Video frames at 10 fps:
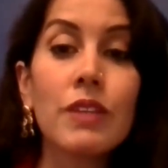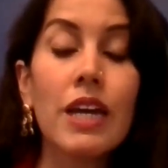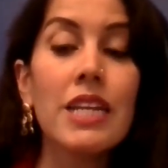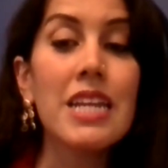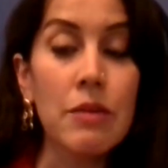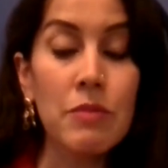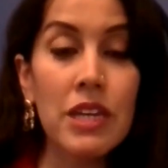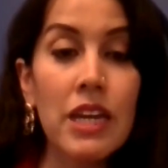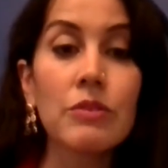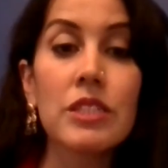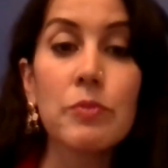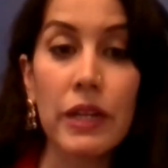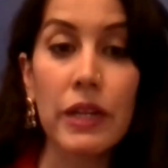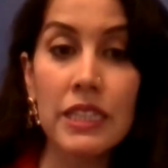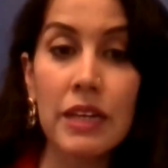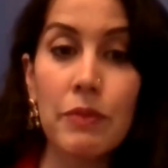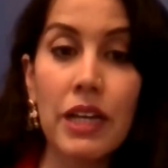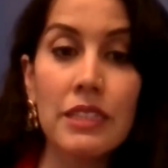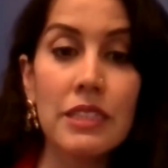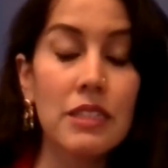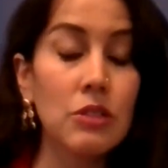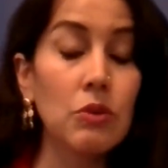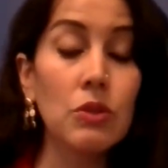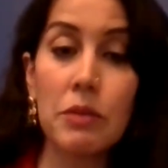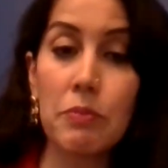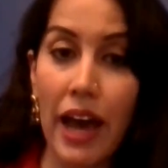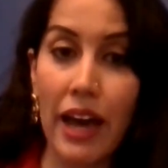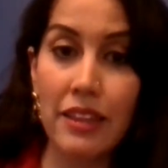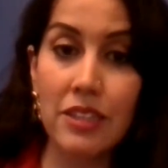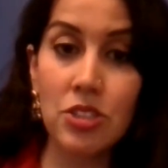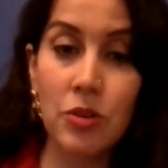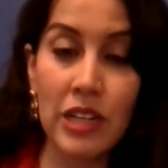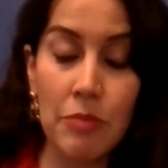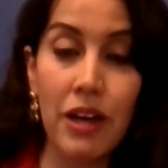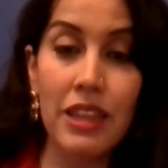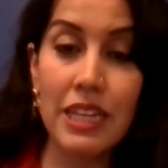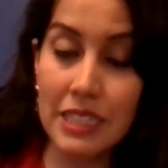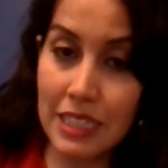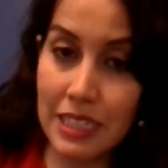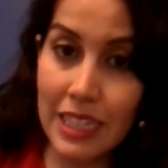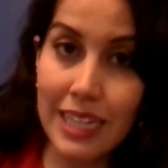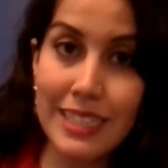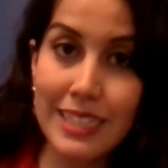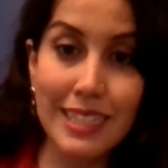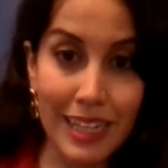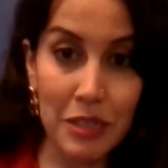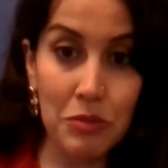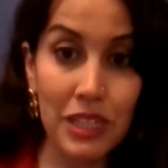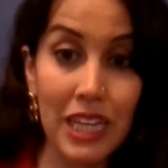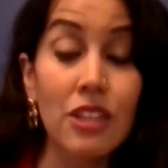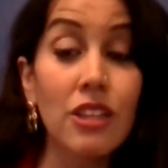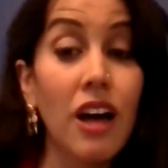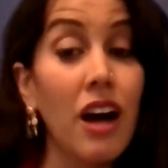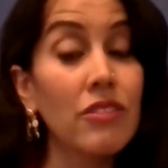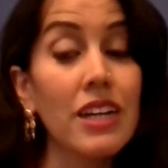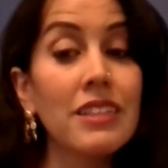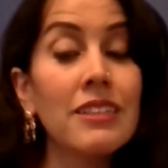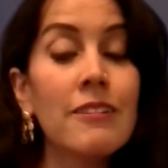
And naming and respecting that balance is the only path to showing up authentically and sustainably in the long run.